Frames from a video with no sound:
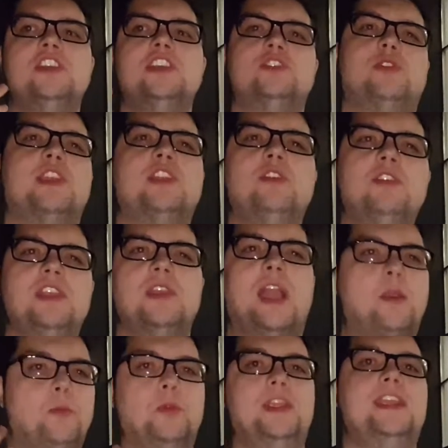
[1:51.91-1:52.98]
So I can only
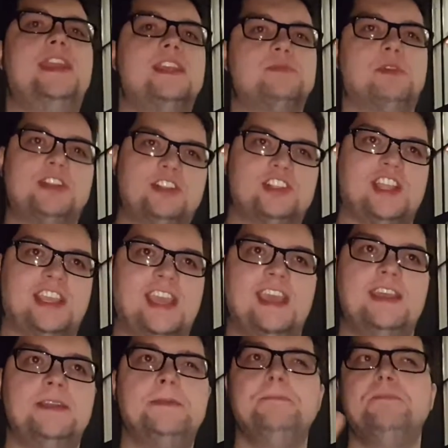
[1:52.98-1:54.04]
read as much as I
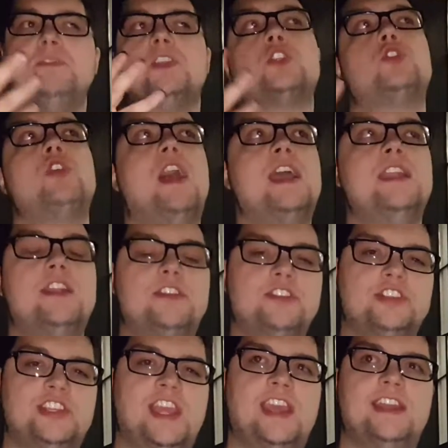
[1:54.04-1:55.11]
can, try and
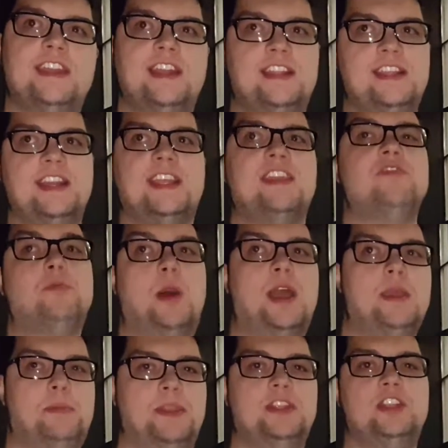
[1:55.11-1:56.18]
understand it, and then give my
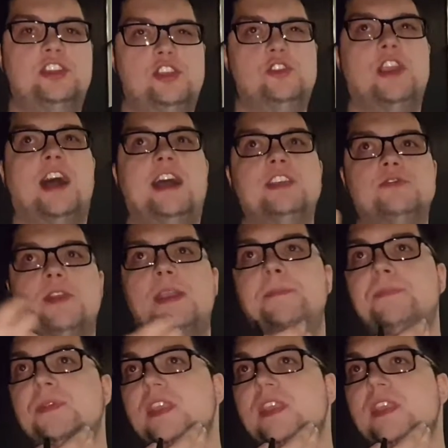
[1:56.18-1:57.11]
opinion to you guys, right?